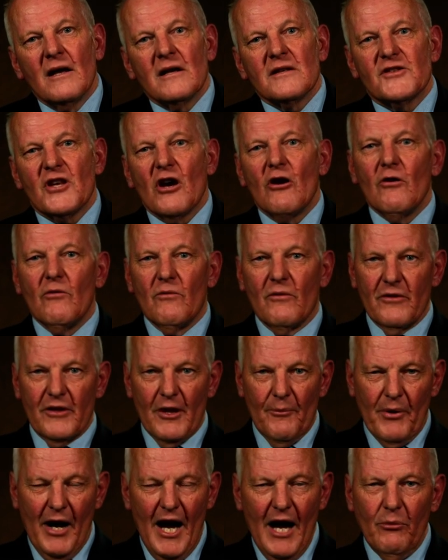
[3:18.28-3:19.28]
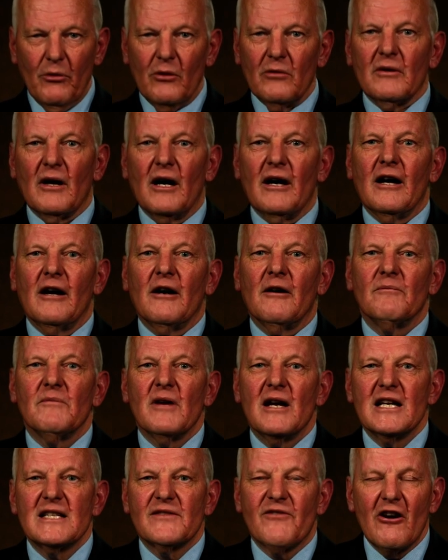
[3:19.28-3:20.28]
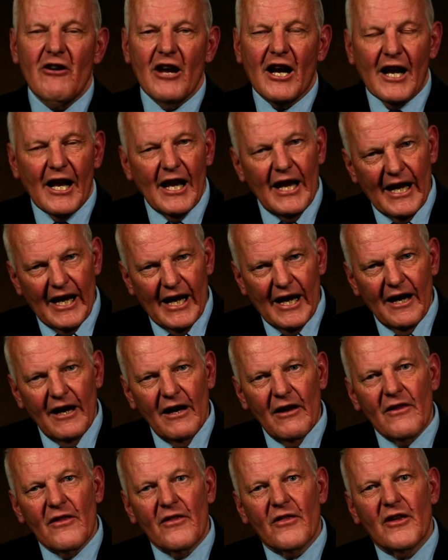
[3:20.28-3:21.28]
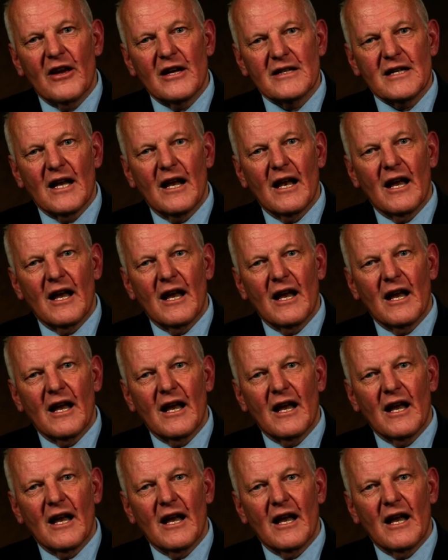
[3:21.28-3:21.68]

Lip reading: So the Bible is very clear that